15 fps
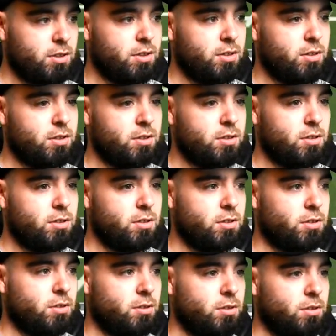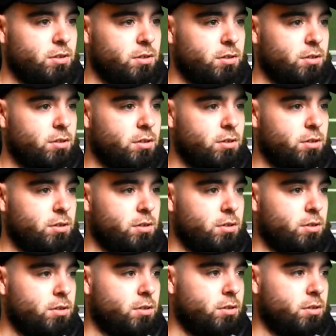
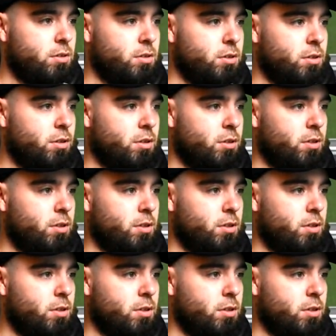(no one is talking)